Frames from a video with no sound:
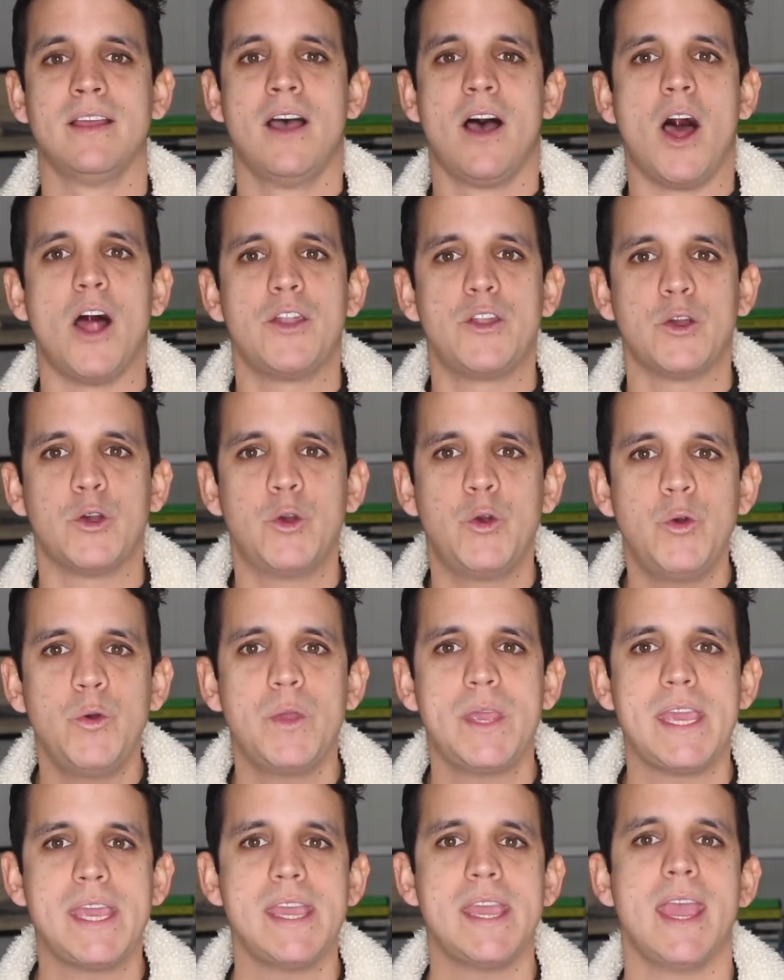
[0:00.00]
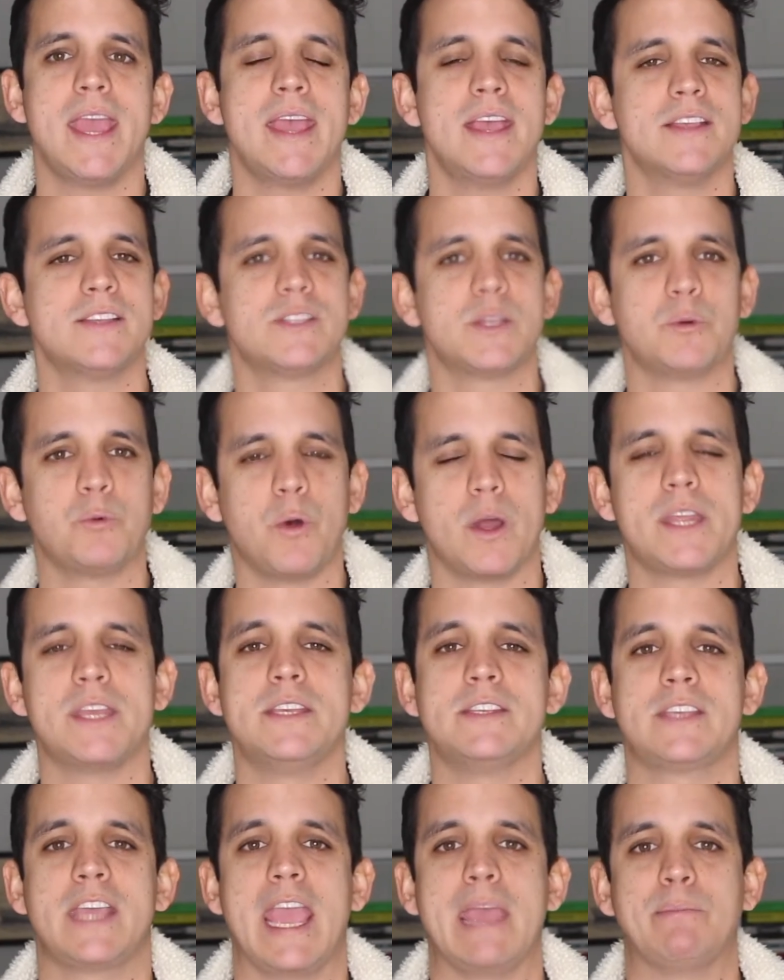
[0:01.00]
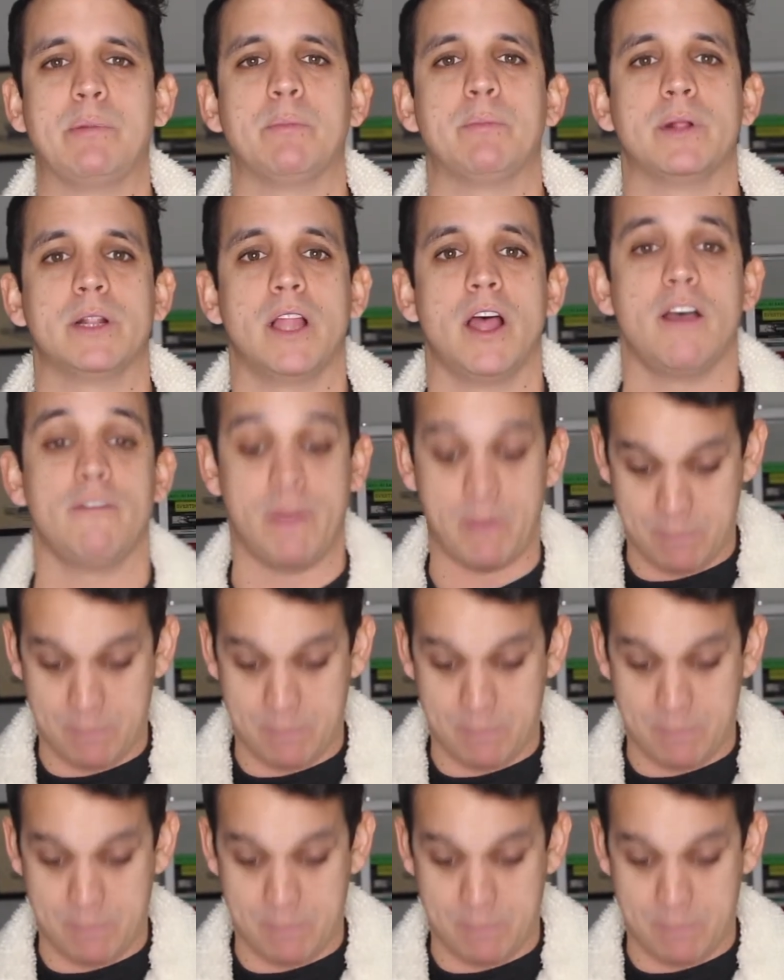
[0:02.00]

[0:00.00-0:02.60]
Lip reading: onto who he is and what he's capable of.